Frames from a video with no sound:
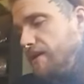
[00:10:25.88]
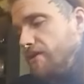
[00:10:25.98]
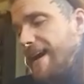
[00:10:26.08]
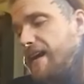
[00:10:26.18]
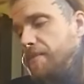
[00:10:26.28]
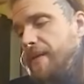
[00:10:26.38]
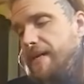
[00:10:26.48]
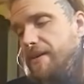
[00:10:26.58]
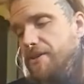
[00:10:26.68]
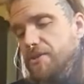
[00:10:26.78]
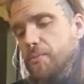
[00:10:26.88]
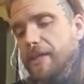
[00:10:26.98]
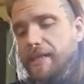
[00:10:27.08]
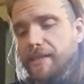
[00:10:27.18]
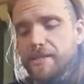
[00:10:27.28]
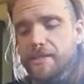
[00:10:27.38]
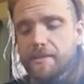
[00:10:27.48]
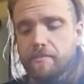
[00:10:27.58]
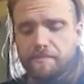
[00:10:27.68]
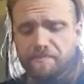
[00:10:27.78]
know, Adam and I are just willing to